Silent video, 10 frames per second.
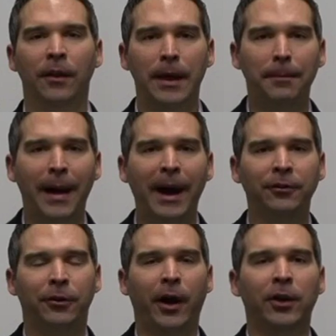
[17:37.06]
That
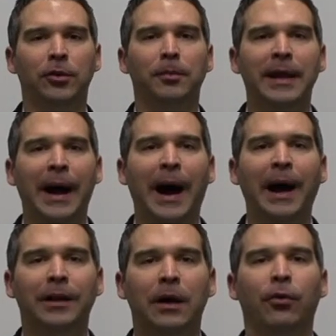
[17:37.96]
monitor height should be at
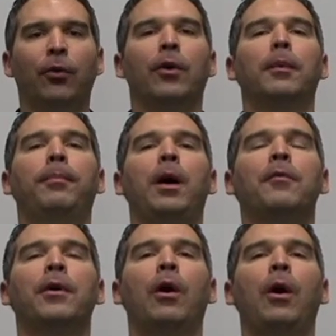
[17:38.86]
eye level or
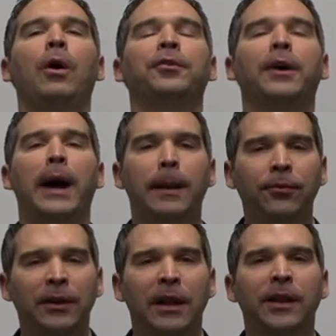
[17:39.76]
above at all
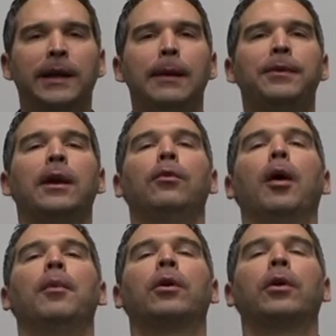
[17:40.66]
times to keep that
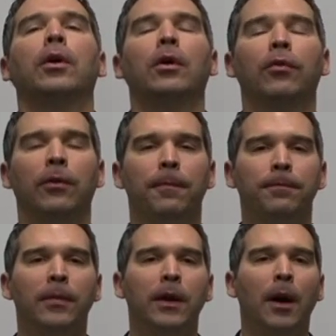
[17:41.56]
normal curve.
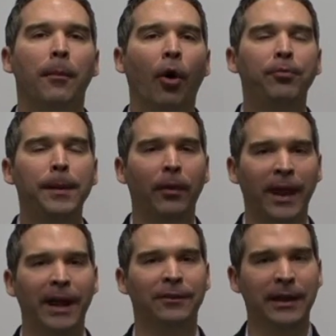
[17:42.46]
Most people
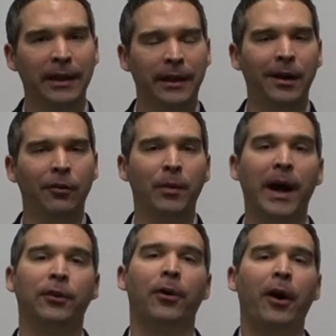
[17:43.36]
that I take care of when
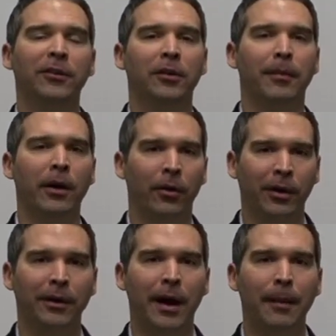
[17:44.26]
I talk to them about
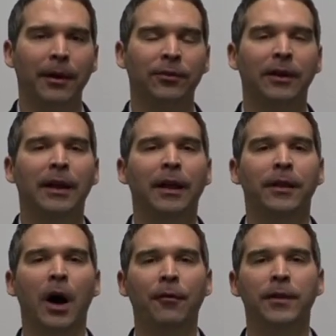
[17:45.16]
ergonomics,
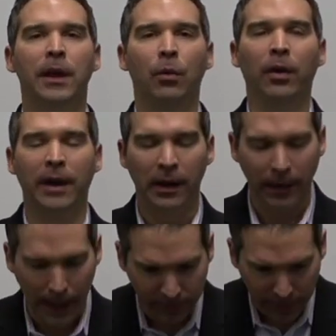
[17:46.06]
they work on
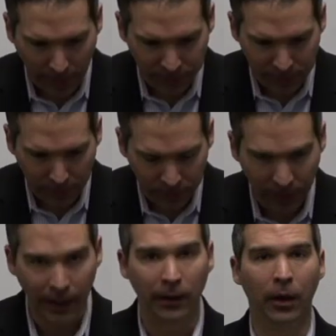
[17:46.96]
laptops that keeps your
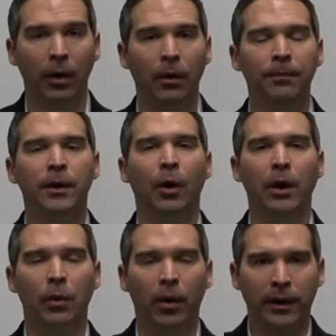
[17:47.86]
head low, or
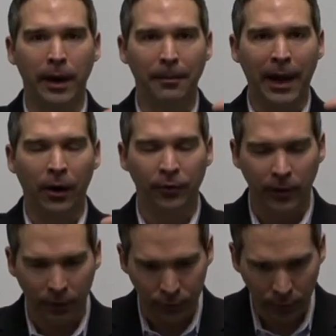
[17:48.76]
they work on monitors
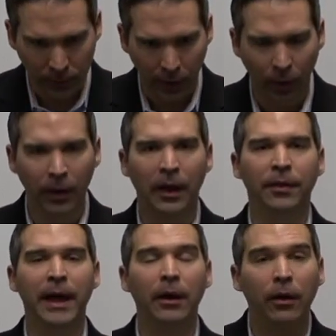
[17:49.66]
that are too low.
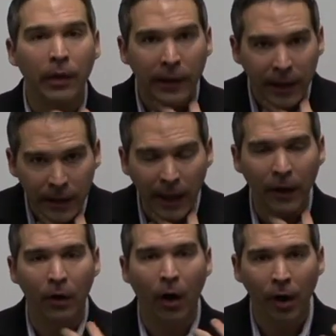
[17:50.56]

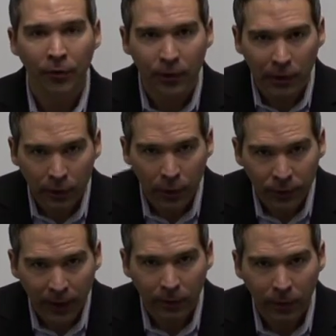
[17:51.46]
That causes you to
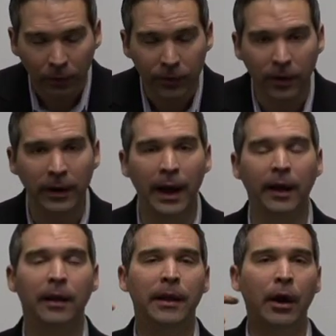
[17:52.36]
lose that curve in your
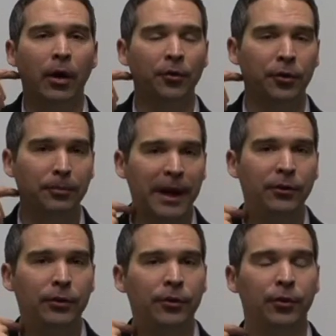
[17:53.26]
neck and causes
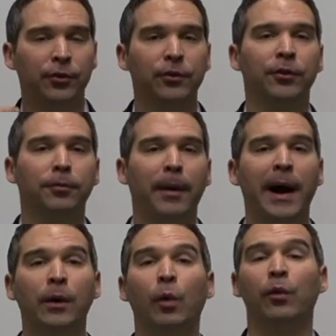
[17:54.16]
major issues in your
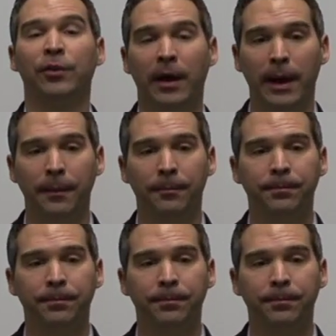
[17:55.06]
spine over time.